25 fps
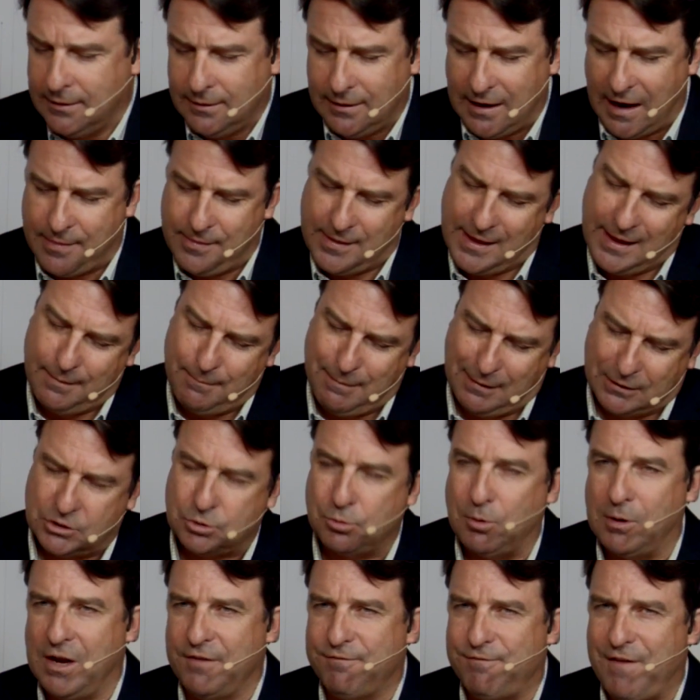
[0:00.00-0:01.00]
and then about
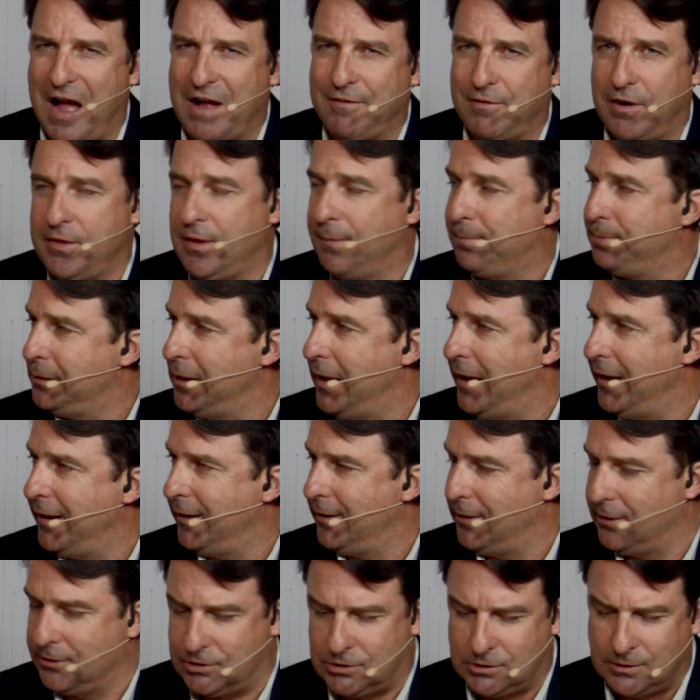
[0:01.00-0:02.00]
25 other
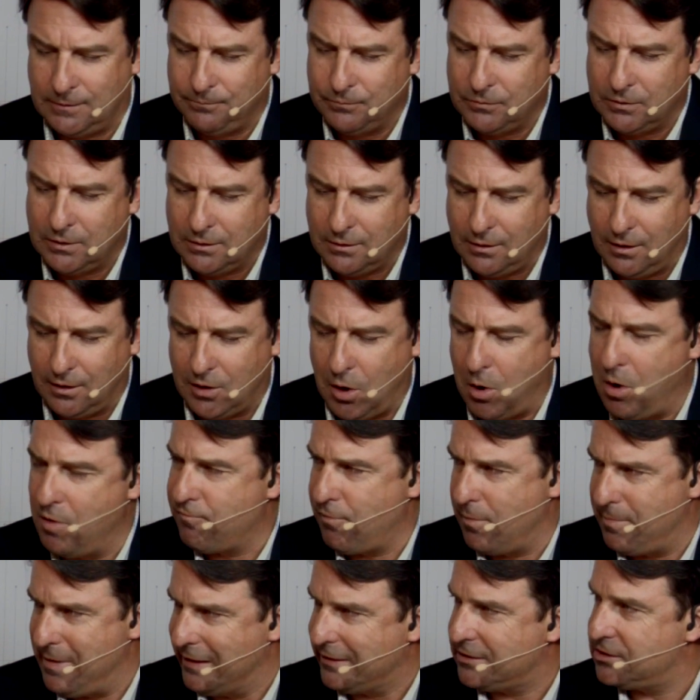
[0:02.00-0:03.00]
players are going for
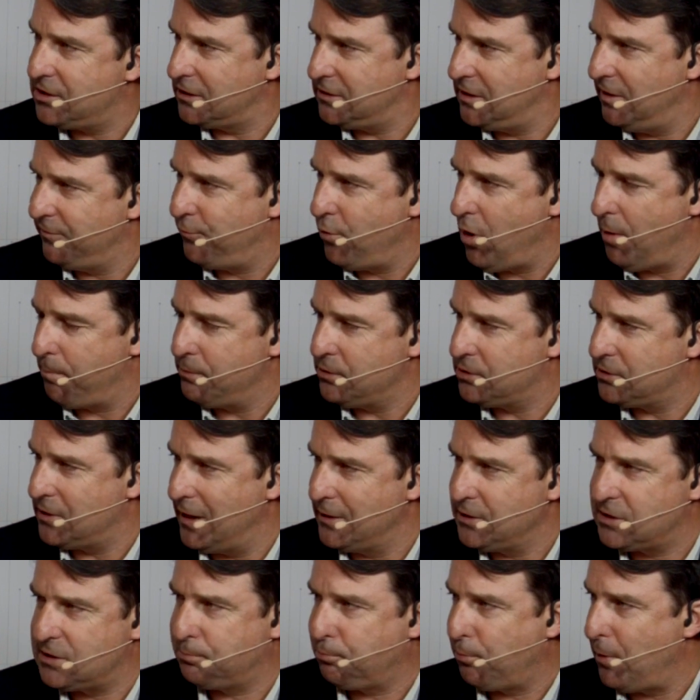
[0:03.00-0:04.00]
about
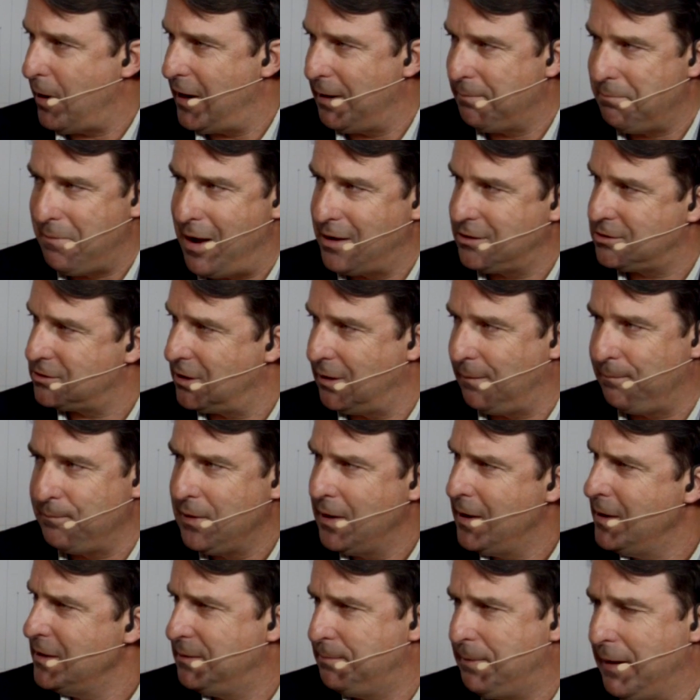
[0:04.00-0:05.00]
64% spread amongst them,
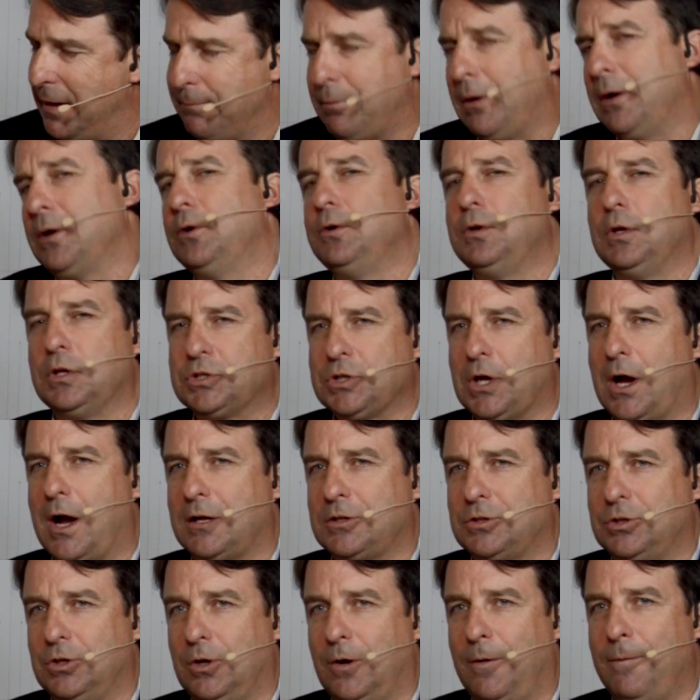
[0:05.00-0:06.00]
depending on who you
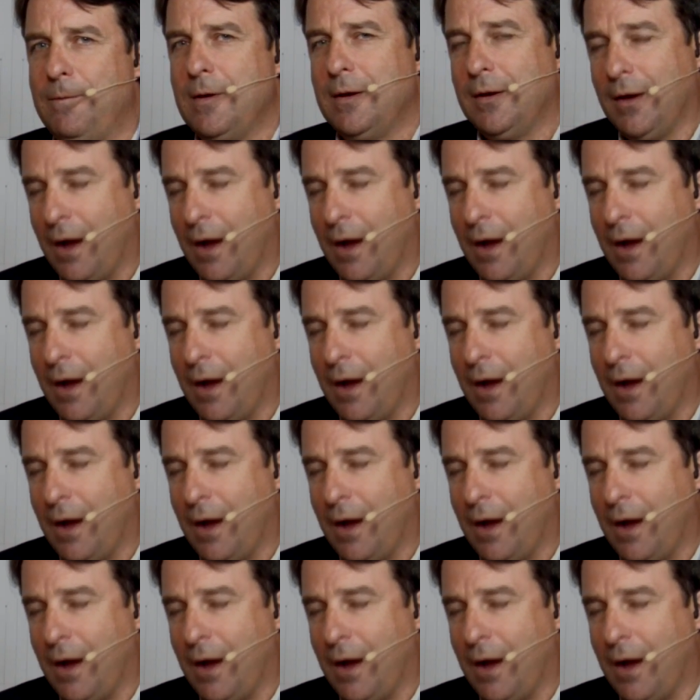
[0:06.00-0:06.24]
talk to.